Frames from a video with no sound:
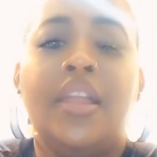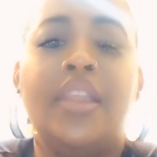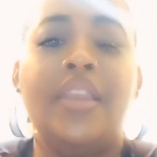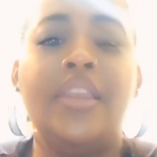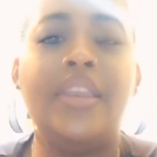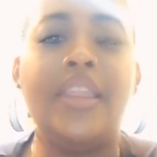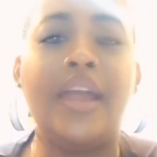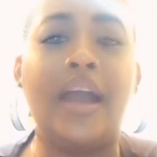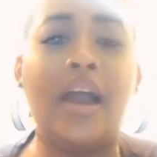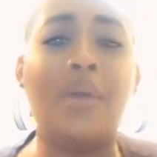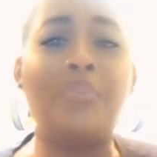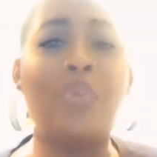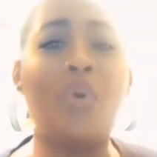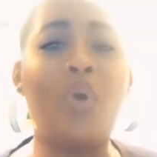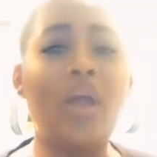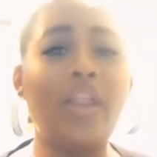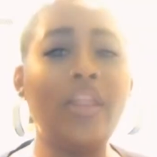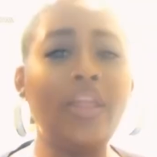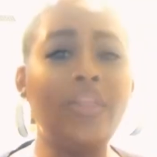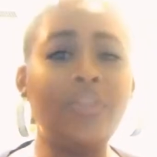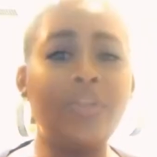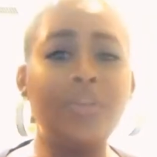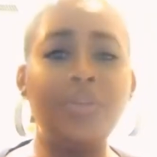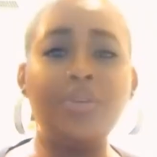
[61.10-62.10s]
Now
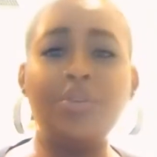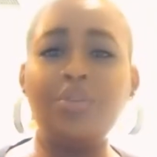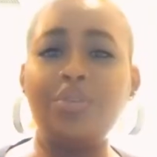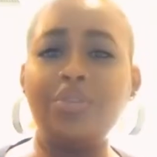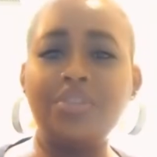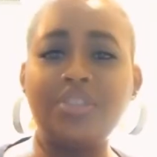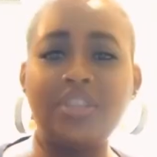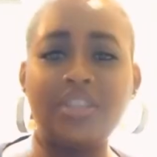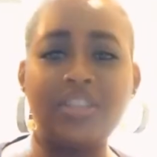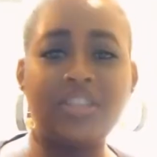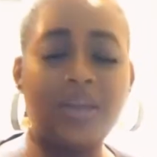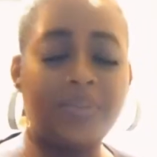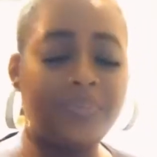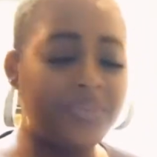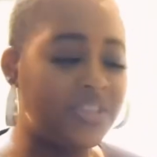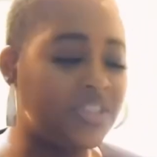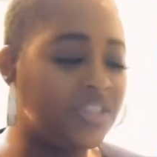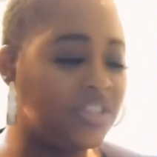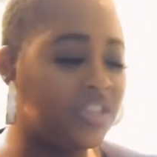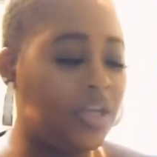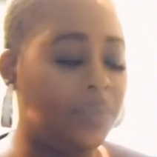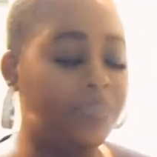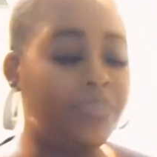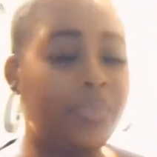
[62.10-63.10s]
boiling the noodles is something
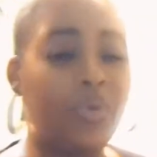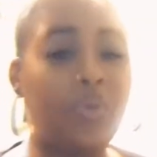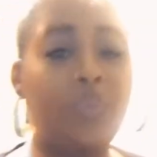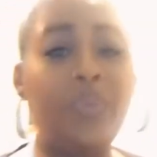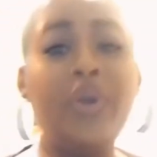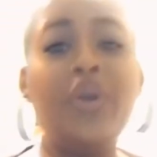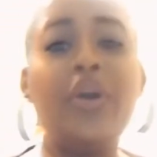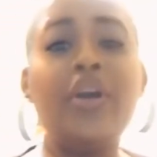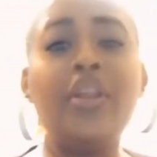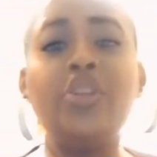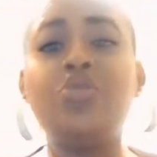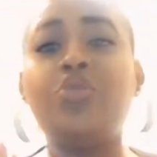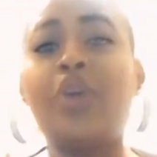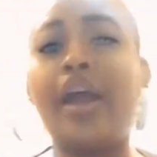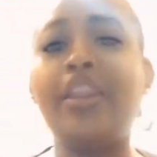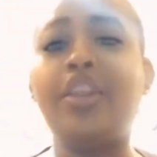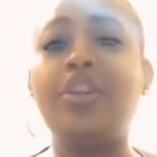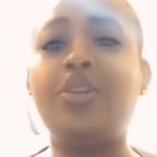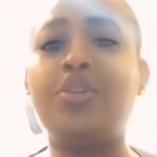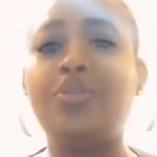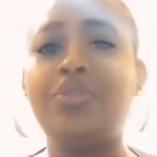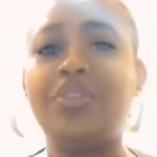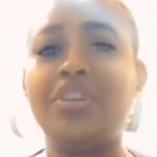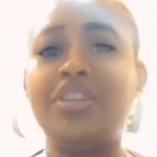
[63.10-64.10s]
simple. We're going to try to
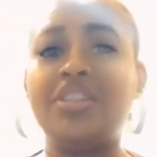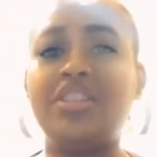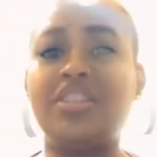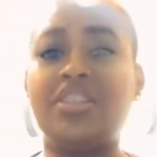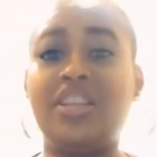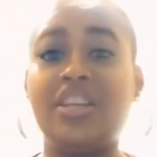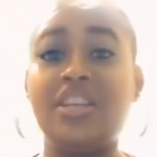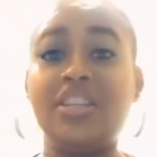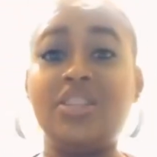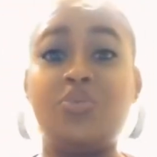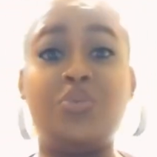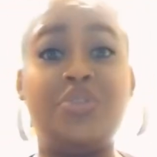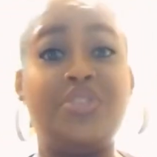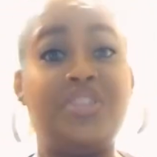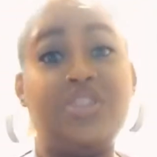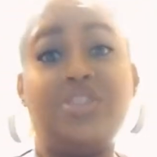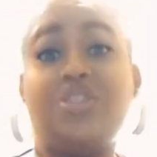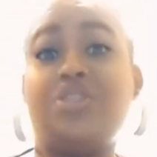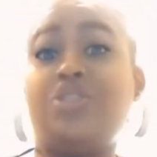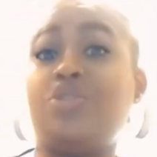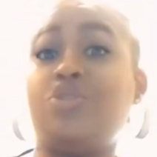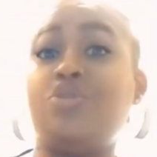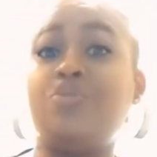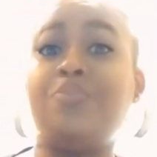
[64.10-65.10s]
do this dish with
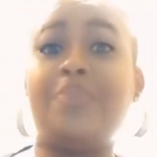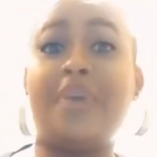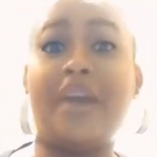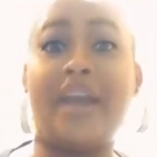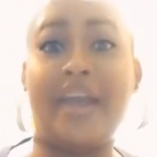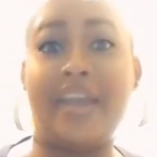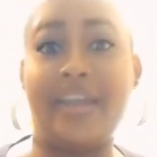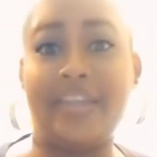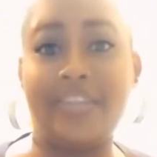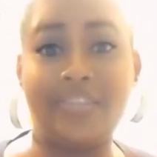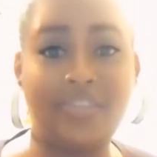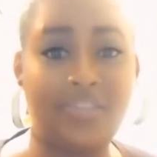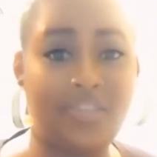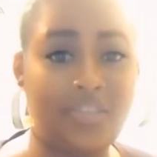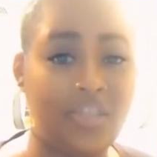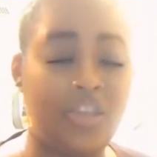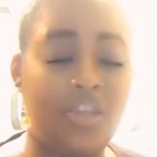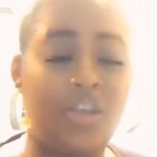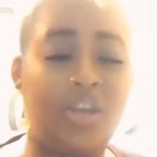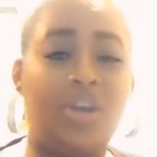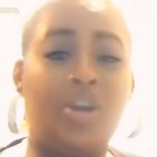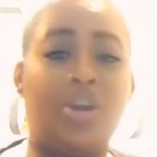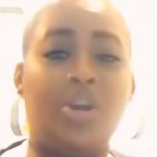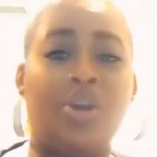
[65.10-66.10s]
just 2
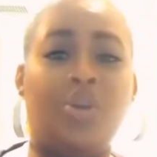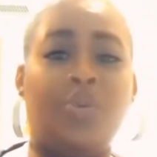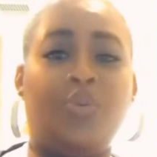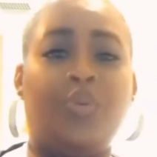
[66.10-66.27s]
pots.